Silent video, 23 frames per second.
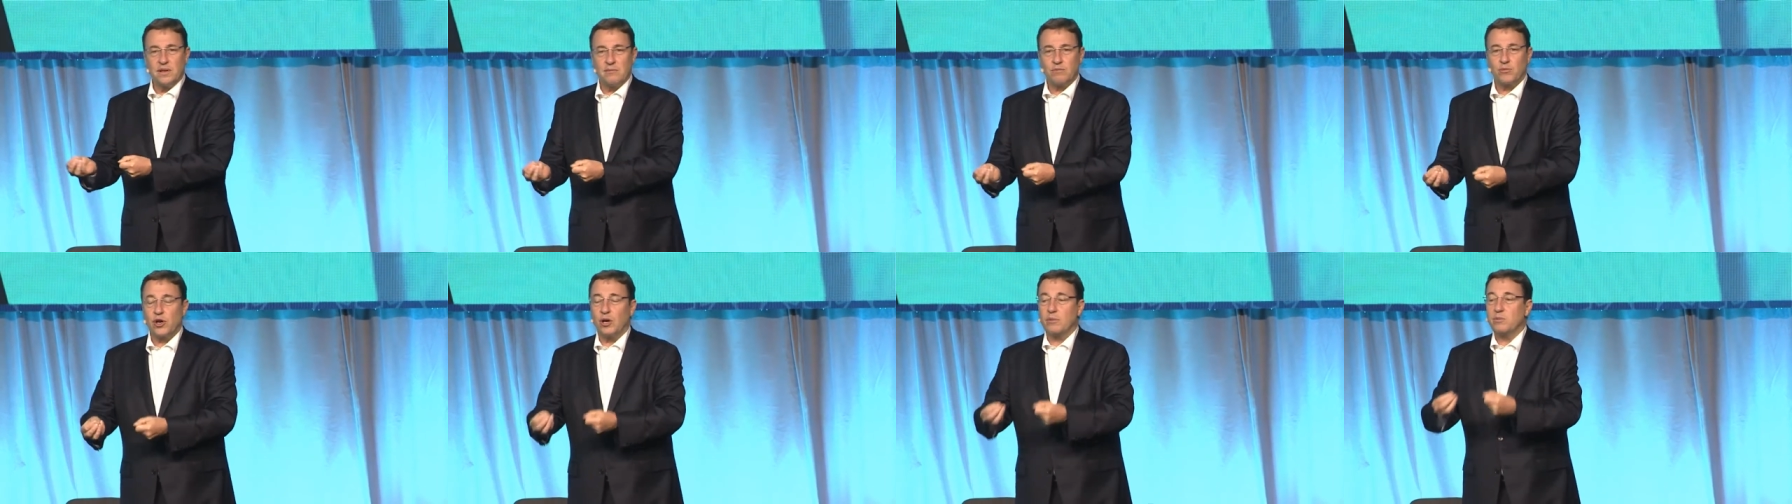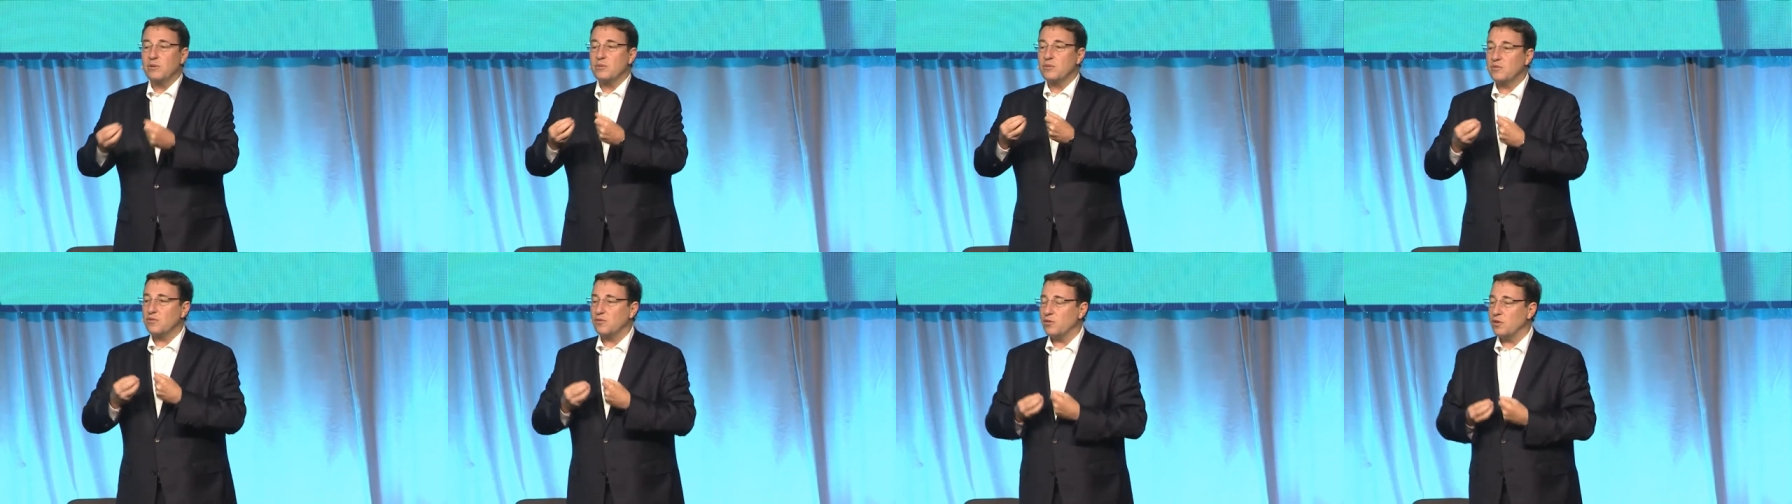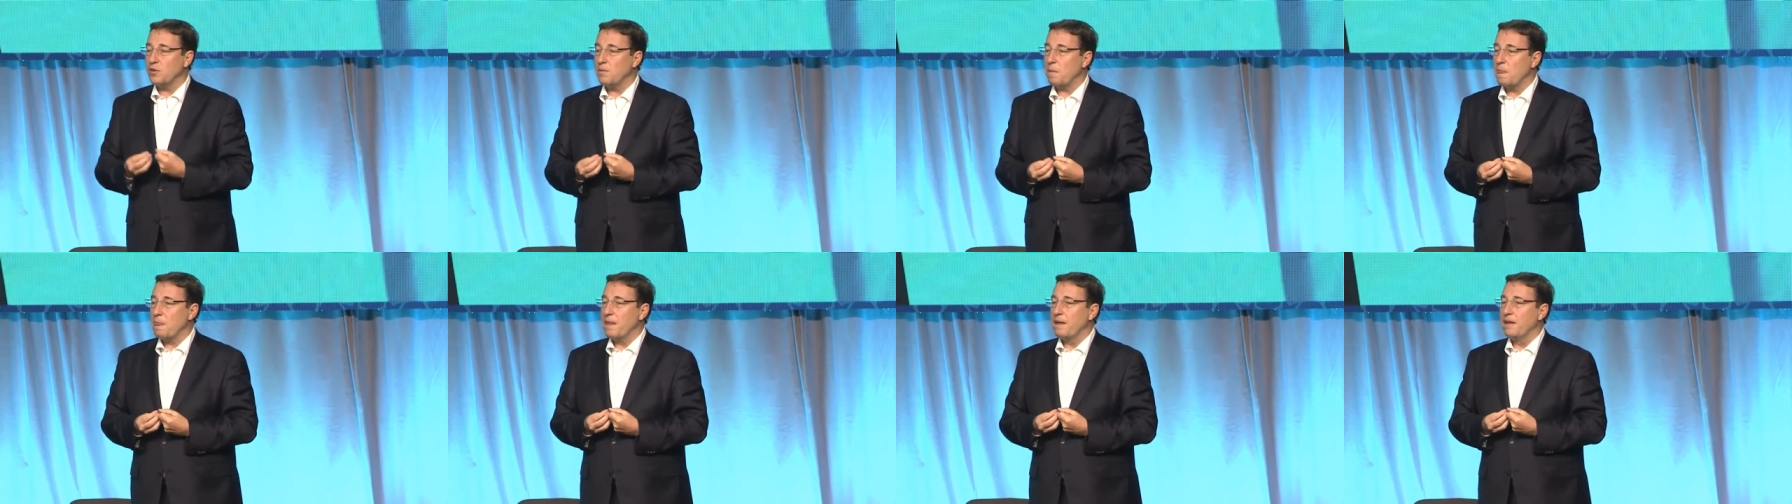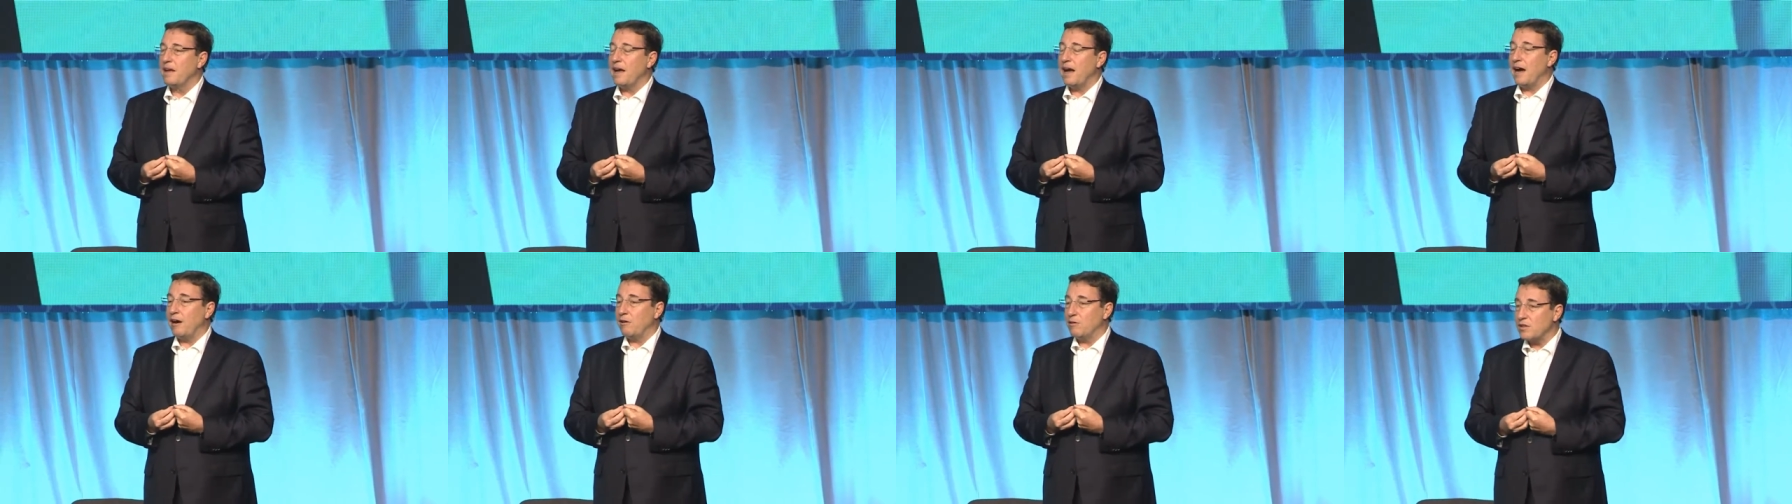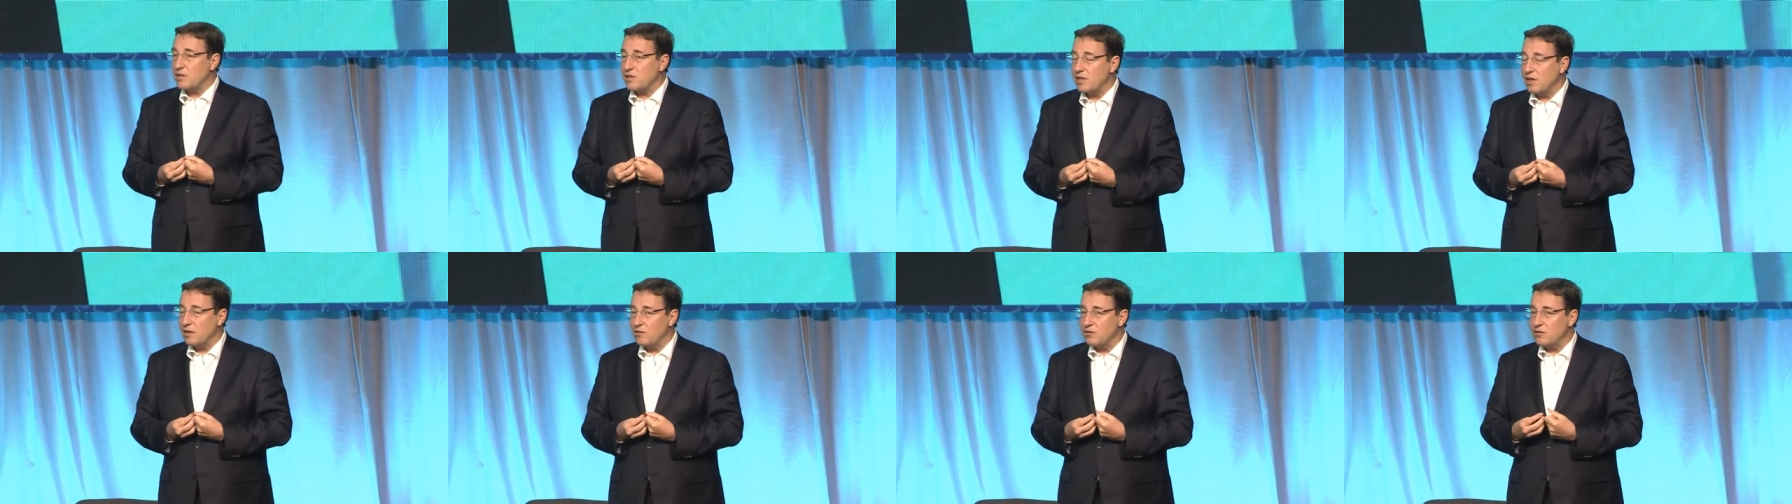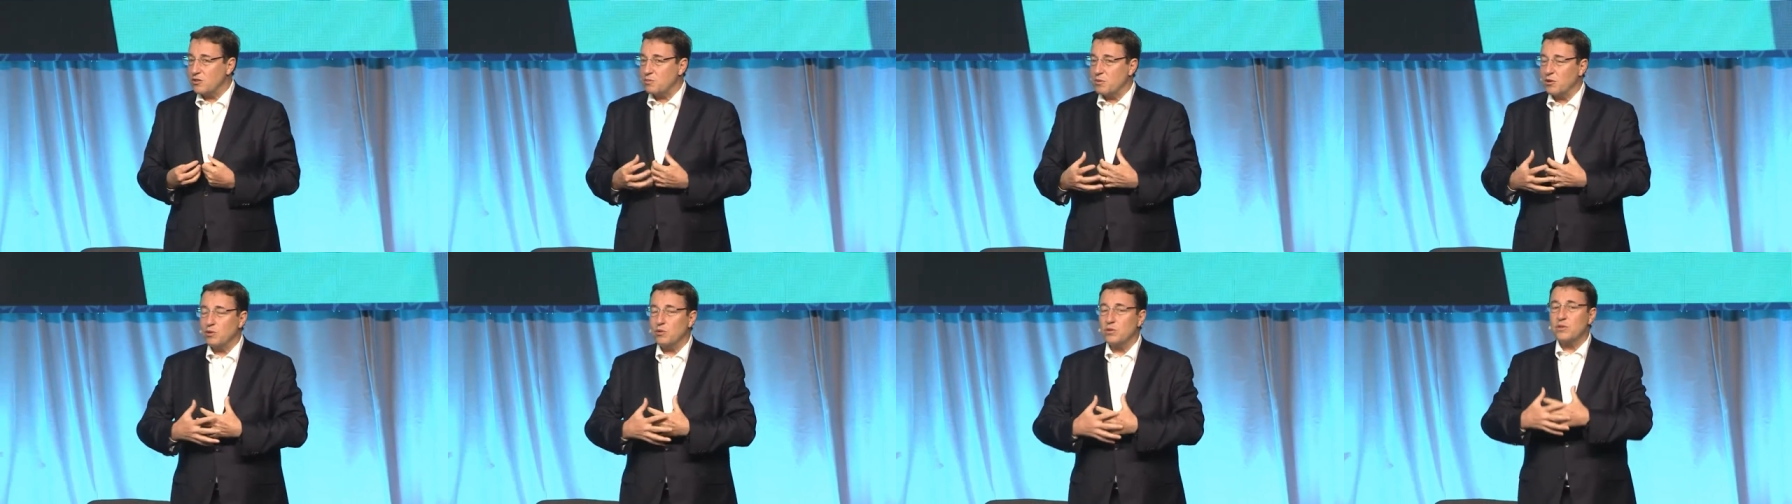Problems for ourselves,
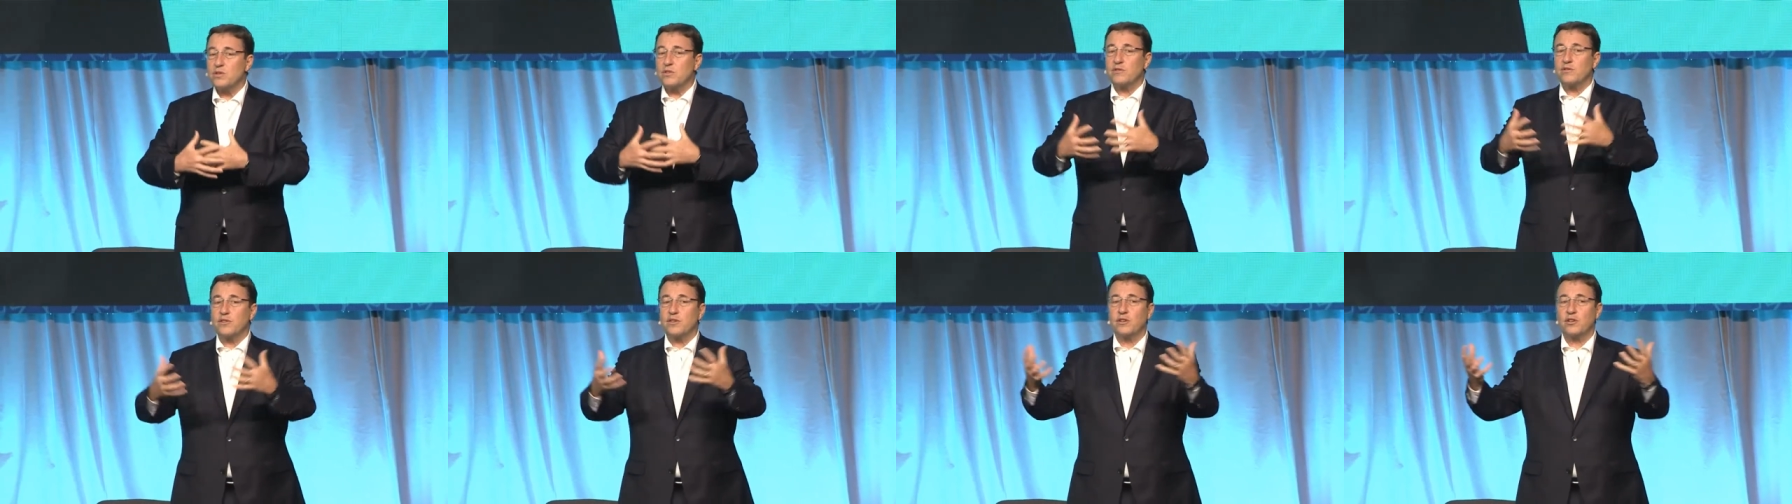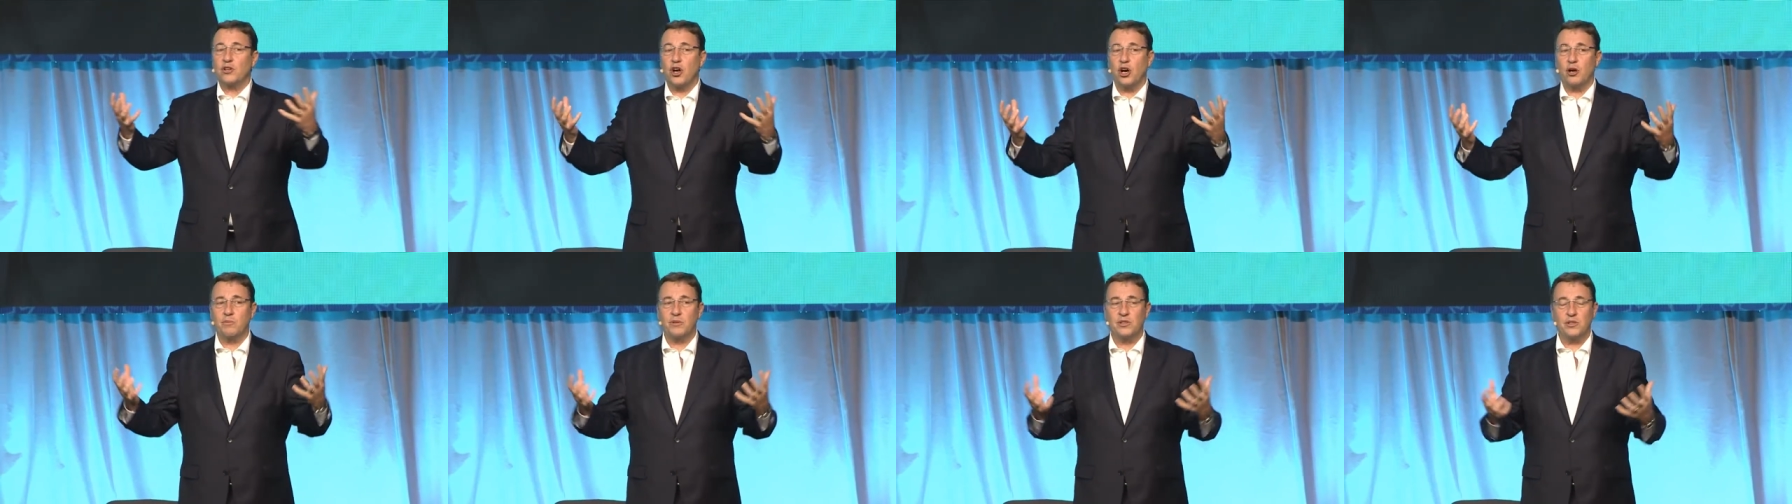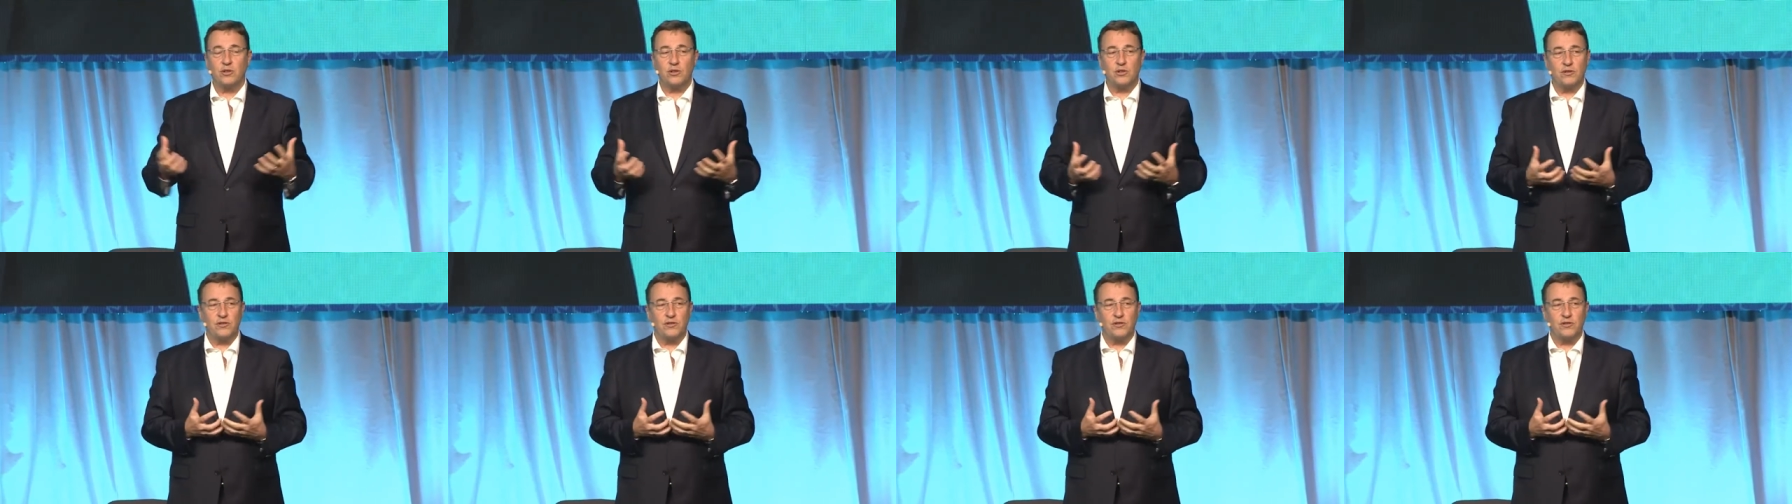but also for the common good